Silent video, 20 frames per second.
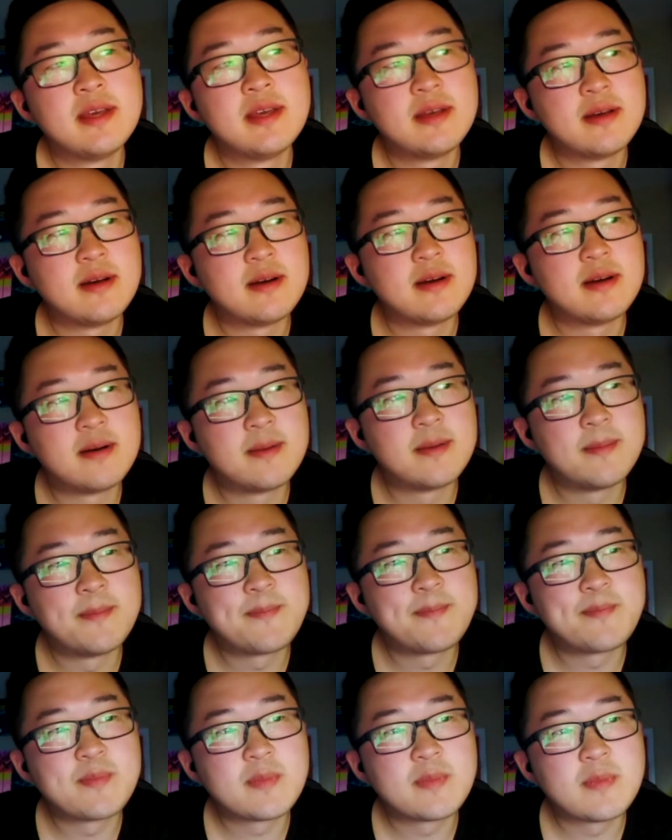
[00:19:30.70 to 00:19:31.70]

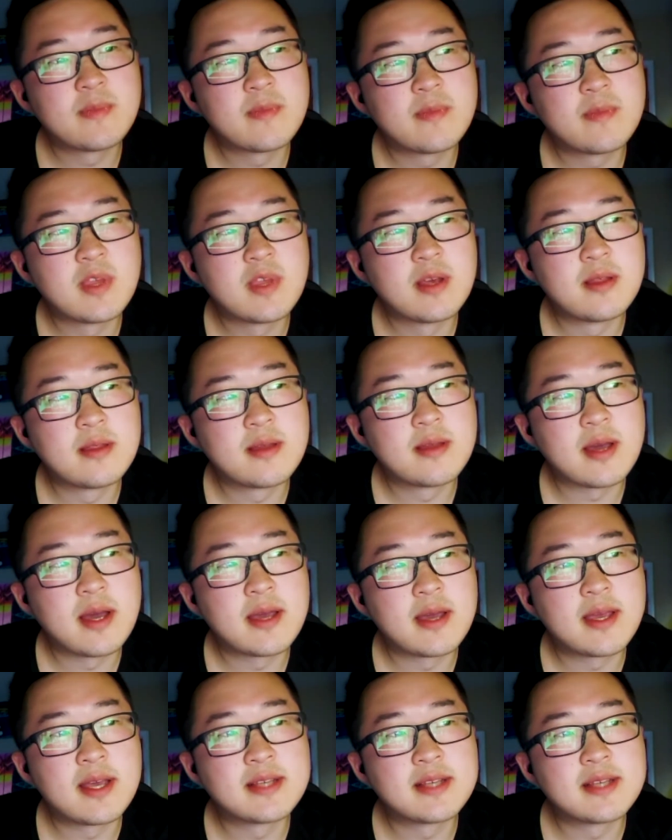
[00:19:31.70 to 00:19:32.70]

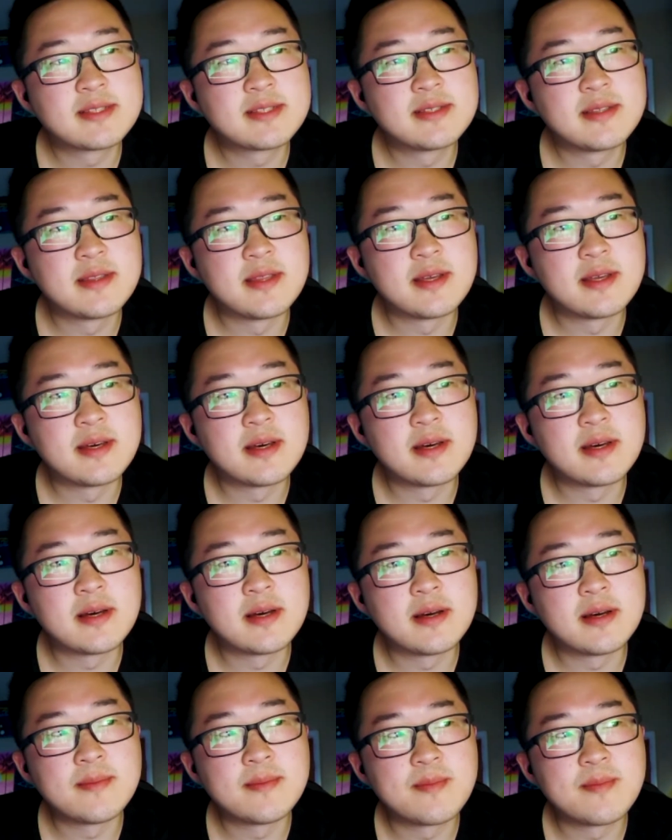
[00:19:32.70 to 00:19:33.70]
I guess,
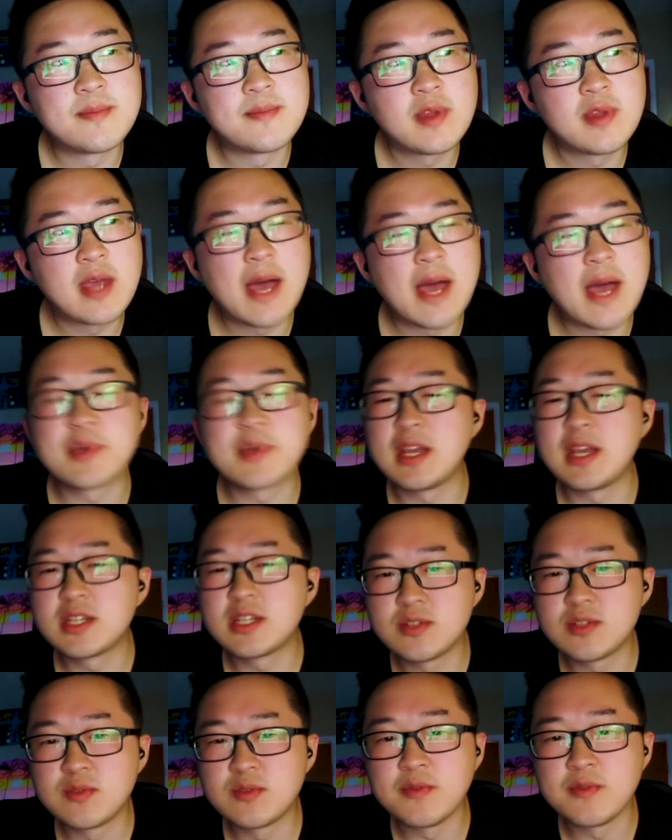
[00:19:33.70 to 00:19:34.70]
the
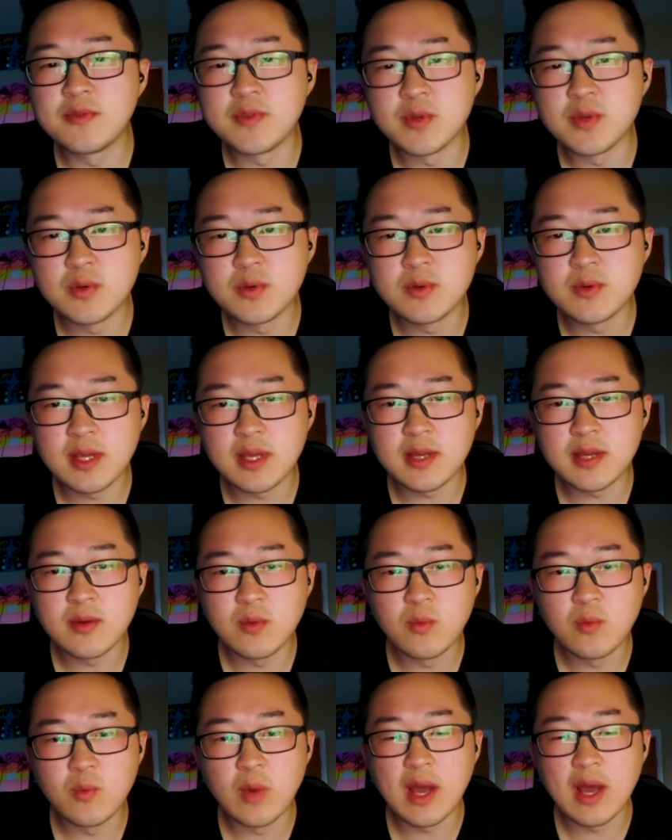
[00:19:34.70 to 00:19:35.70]
application review, like
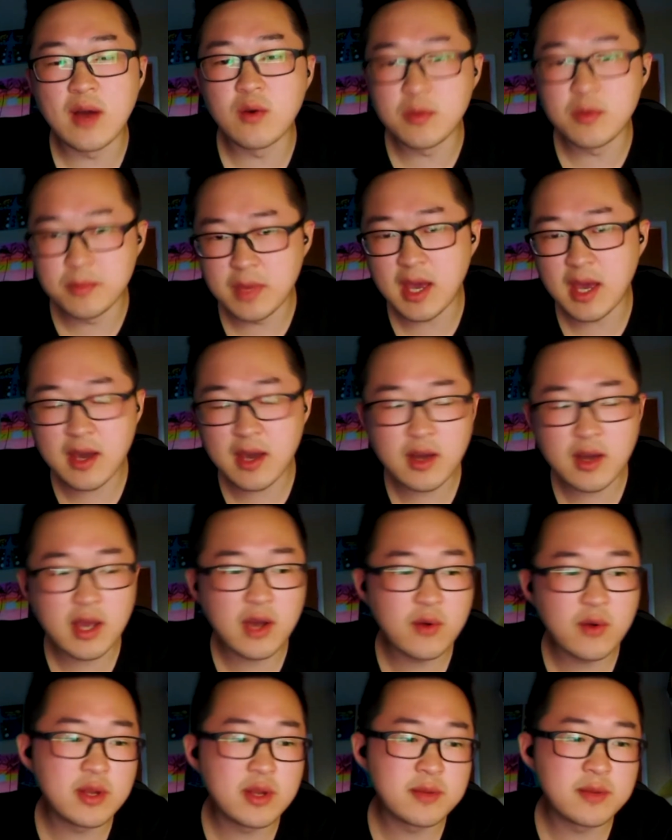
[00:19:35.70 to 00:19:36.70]
how
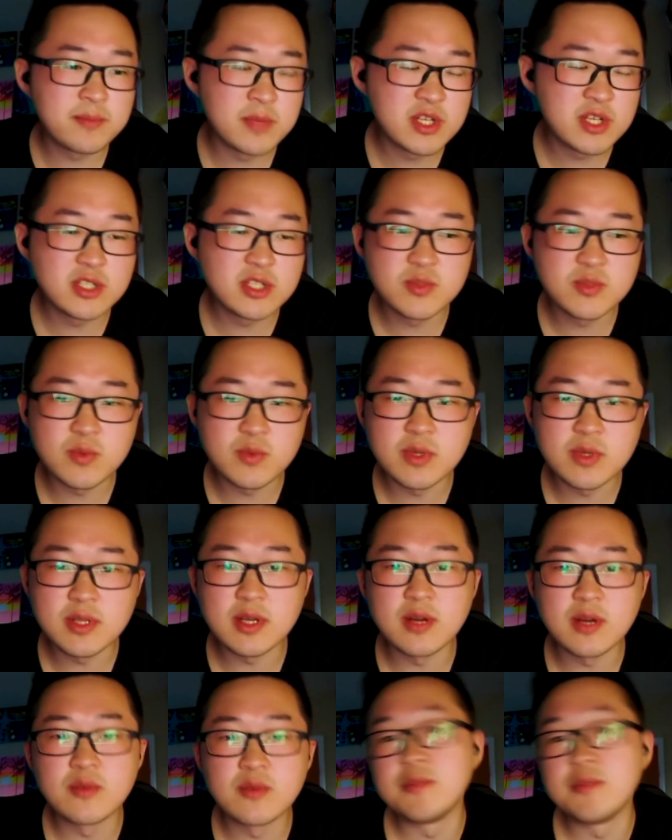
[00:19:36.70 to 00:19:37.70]
admissions would
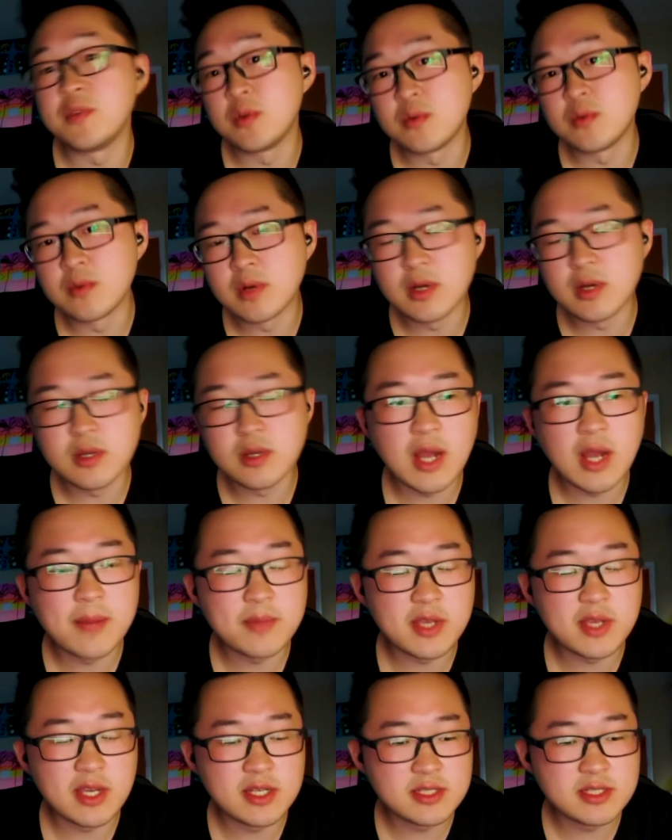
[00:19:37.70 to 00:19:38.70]
review your
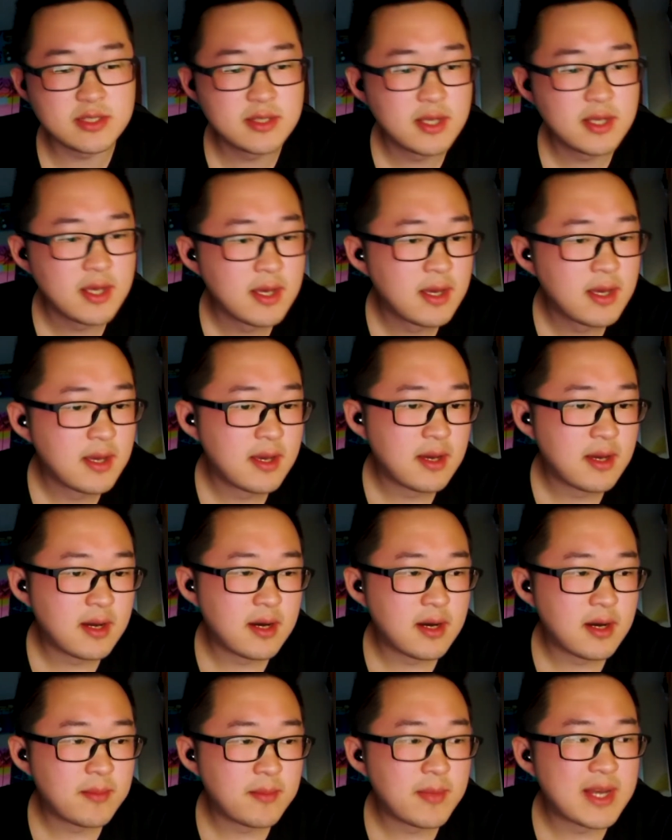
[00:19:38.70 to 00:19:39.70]
application.
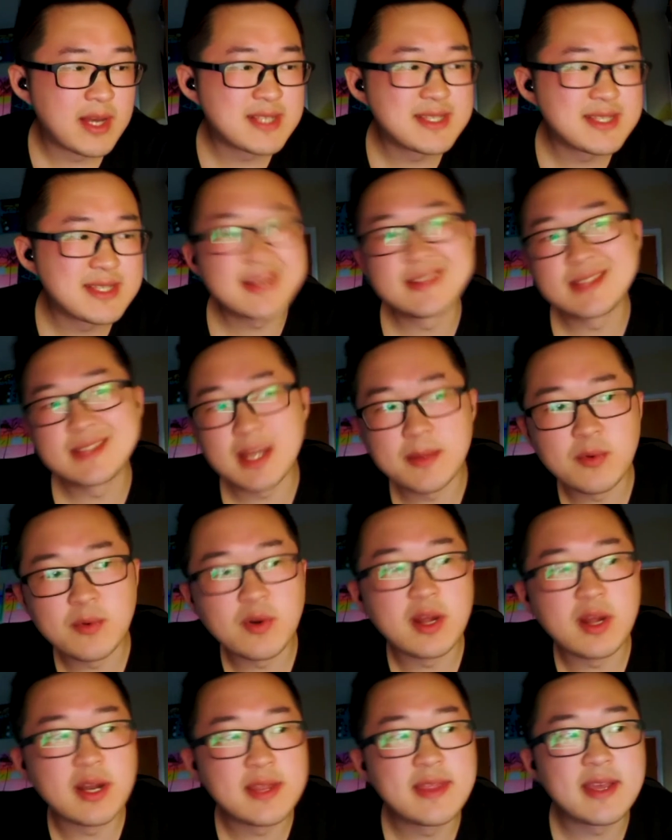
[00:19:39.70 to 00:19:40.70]
My second time
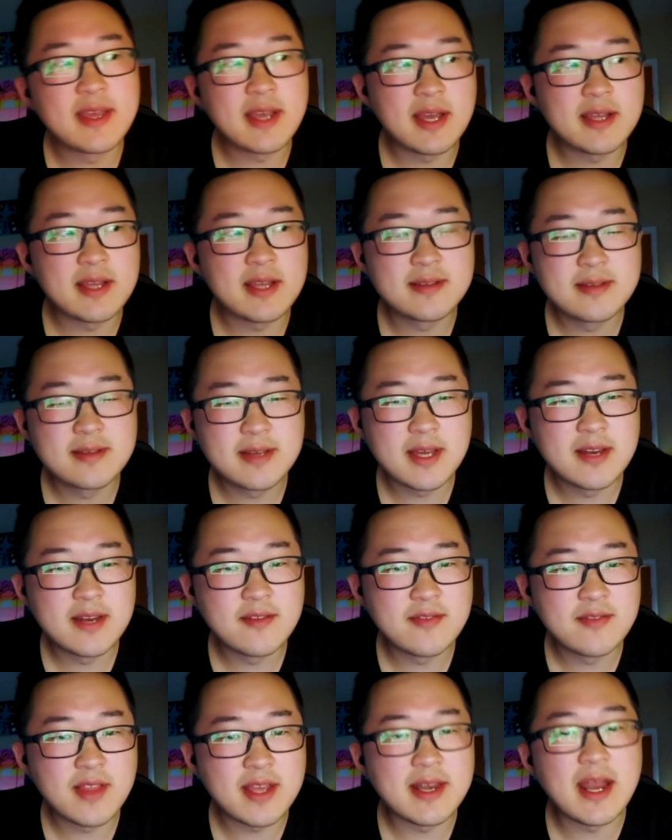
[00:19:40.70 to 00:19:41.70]
around, I think I kind
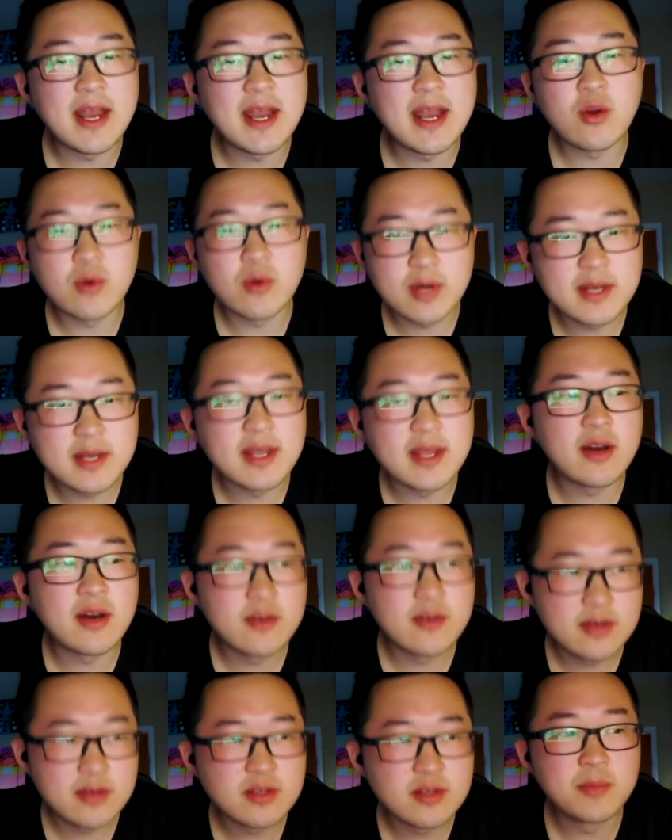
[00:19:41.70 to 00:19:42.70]
of like narrowed it
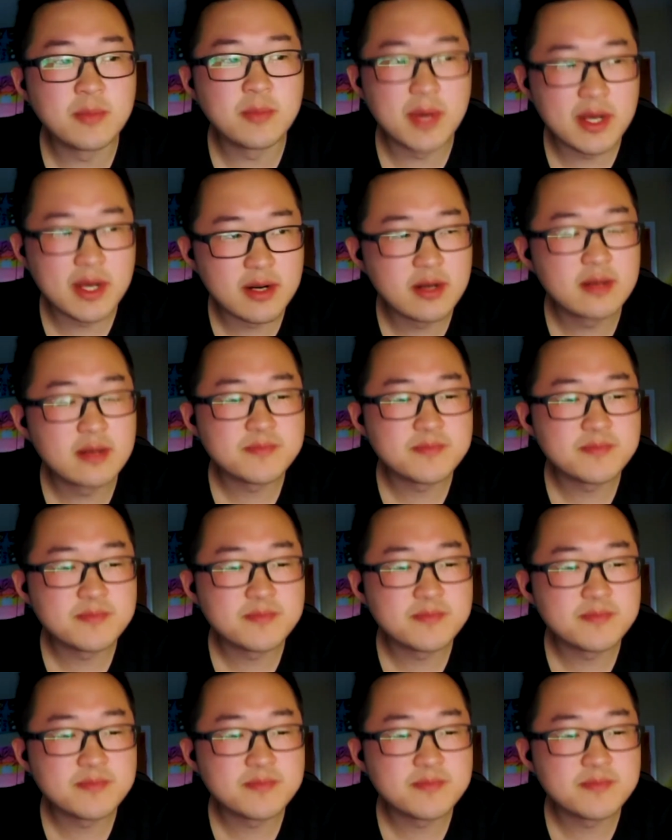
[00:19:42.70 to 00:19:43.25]
down a little better.